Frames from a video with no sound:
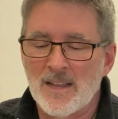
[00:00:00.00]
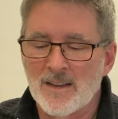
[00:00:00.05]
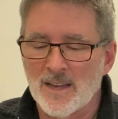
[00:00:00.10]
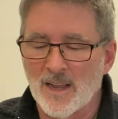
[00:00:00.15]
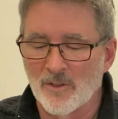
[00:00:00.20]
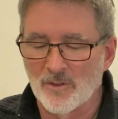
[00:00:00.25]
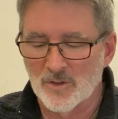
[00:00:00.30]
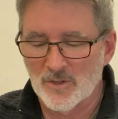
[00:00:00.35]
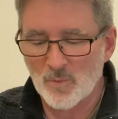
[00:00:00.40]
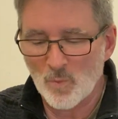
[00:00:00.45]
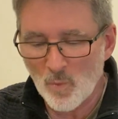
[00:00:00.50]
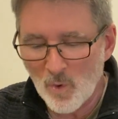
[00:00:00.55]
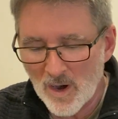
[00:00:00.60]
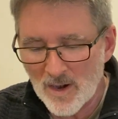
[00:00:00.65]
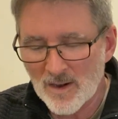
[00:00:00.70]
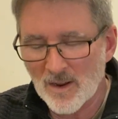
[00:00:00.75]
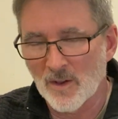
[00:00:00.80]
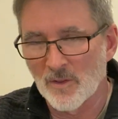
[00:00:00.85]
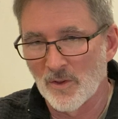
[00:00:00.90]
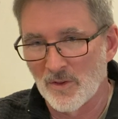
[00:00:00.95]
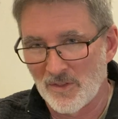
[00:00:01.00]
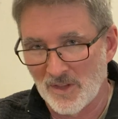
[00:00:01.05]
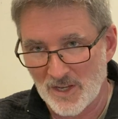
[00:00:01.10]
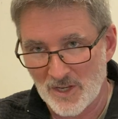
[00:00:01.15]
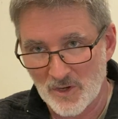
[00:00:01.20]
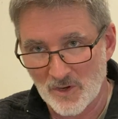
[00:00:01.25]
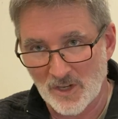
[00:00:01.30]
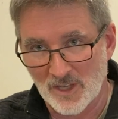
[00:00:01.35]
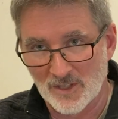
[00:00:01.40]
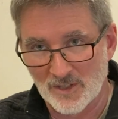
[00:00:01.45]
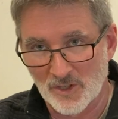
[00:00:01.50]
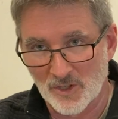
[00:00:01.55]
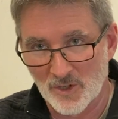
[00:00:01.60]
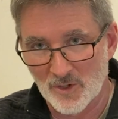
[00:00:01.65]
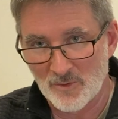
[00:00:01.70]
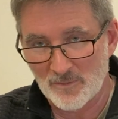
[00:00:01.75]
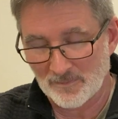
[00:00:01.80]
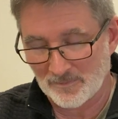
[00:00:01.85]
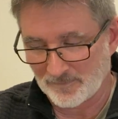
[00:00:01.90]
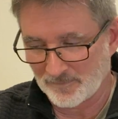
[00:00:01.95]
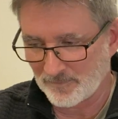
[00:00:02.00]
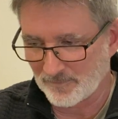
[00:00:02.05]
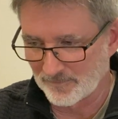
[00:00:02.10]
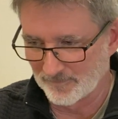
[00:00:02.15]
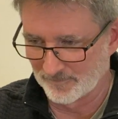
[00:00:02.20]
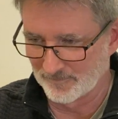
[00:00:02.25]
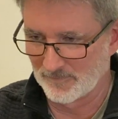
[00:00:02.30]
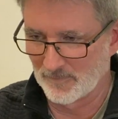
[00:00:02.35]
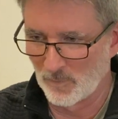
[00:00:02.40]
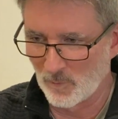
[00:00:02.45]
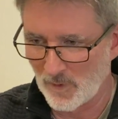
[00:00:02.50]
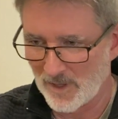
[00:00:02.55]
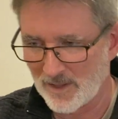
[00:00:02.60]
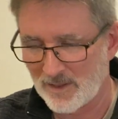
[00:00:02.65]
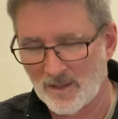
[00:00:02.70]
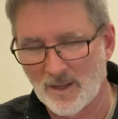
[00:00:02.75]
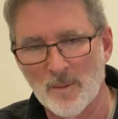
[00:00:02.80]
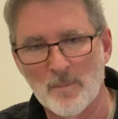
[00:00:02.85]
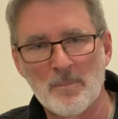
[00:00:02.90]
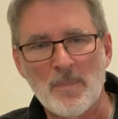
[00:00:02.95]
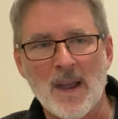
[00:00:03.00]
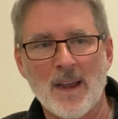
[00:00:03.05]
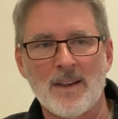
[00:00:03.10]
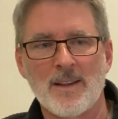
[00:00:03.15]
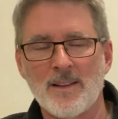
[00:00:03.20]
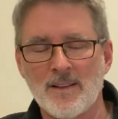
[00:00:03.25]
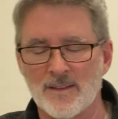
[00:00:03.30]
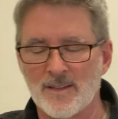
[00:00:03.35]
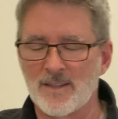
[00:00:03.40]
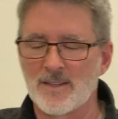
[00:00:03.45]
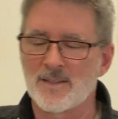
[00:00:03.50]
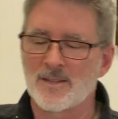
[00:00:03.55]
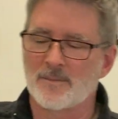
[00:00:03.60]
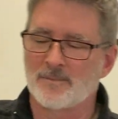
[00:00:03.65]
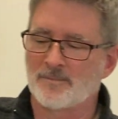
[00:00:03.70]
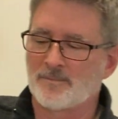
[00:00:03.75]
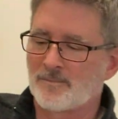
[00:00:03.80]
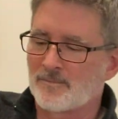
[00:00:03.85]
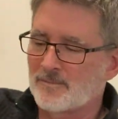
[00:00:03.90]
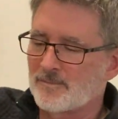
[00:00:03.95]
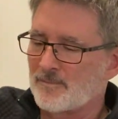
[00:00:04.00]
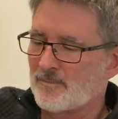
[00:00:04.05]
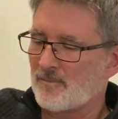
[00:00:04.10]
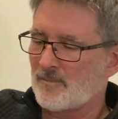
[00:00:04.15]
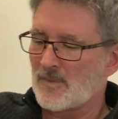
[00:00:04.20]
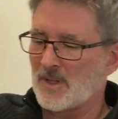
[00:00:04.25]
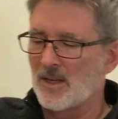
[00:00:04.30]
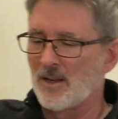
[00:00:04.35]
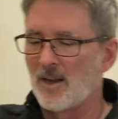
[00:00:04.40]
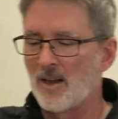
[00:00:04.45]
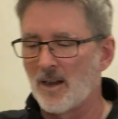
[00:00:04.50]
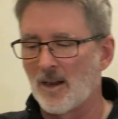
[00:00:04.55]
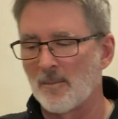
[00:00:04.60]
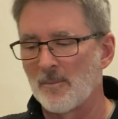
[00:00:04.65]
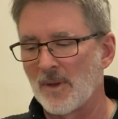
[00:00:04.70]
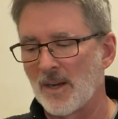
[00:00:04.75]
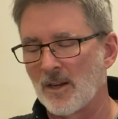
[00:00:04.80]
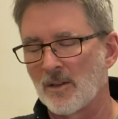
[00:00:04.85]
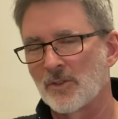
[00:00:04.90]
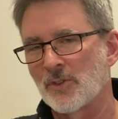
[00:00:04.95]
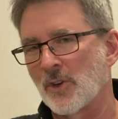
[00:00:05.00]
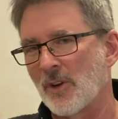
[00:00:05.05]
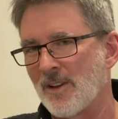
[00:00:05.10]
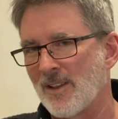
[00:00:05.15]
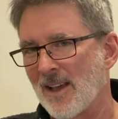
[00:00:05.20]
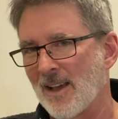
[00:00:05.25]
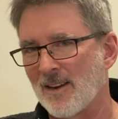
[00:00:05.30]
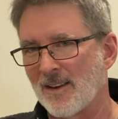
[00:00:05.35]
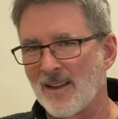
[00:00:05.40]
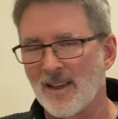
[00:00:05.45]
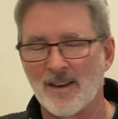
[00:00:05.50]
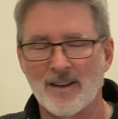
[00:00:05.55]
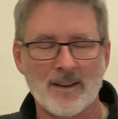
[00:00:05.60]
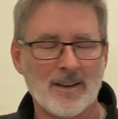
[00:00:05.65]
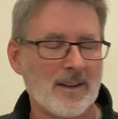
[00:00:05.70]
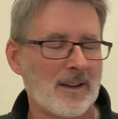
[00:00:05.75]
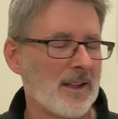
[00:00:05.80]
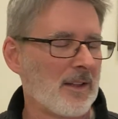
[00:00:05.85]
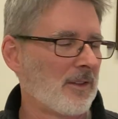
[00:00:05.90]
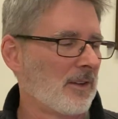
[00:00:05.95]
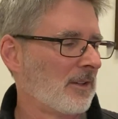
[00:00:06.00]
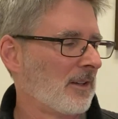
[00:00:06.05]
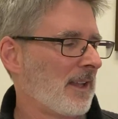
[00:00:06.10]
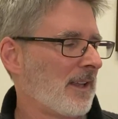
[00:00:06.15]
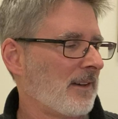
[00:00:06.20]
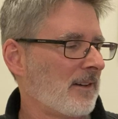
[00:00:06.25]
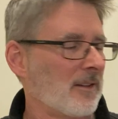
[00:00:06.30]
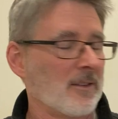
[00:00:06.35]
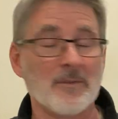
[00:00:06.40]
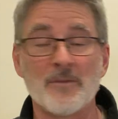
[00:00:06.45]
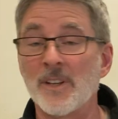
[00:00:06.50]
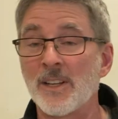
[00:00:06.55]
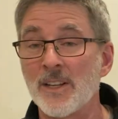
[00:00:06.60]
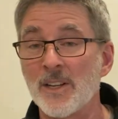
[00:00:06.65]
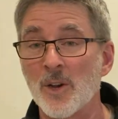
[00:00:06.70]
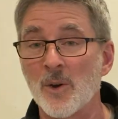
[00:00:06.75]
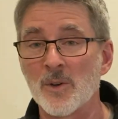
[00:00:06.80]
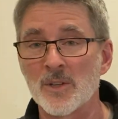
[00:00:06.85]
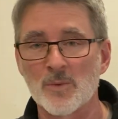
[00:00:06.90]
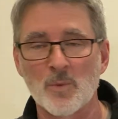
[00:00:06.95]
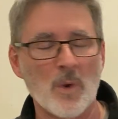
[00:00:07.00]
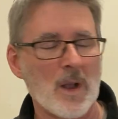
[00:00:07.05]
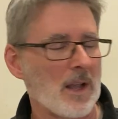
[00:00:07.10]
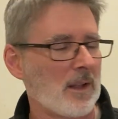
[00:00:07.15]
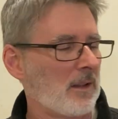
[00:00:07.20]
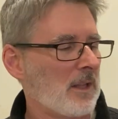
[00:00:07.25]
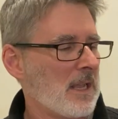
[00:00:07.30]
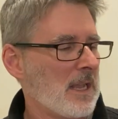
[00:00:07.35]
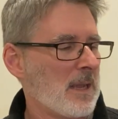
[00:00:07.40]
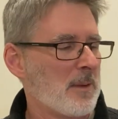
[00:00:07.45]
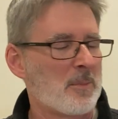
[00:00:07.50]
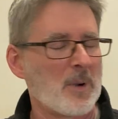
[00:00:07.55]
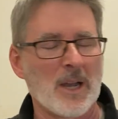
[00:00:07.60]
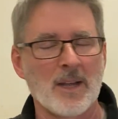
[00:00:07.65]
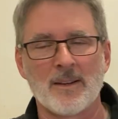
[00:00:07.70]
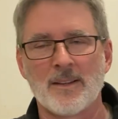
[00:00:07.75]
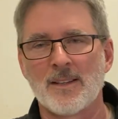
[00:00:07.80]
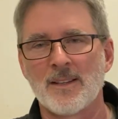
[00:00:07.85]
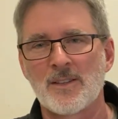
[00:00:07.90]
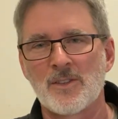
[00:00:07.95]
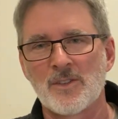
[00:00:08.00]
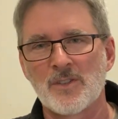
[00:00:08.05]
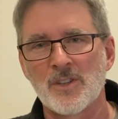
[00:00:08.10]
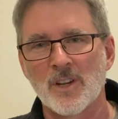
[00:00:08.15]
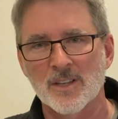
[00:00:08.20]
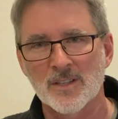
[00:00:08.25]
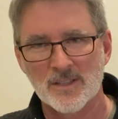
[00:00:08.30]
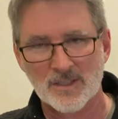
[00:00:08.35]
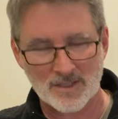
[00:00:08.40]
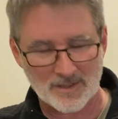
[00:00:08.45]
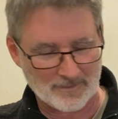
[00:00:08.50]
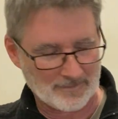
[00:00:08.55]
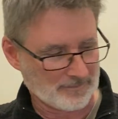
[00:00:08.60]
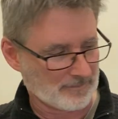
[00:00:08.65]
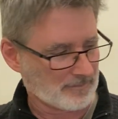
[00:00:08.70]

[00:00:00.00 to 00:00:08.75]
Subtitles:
Now there's one other thing you can do with combining these, and I'll show you that again in another later video as well, but it's just